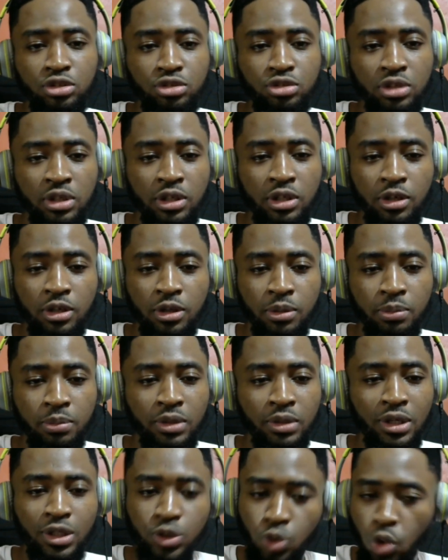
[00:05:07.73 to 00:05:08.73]

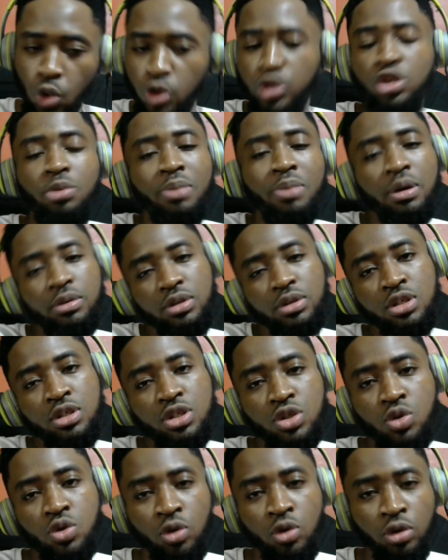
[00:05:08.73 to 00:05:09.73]
talking about
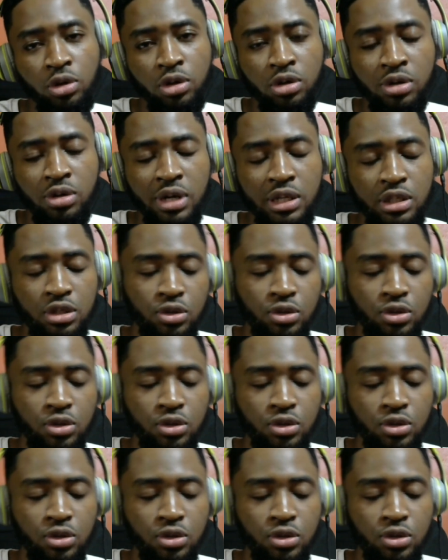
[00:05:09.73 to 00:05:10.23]
this song, all right?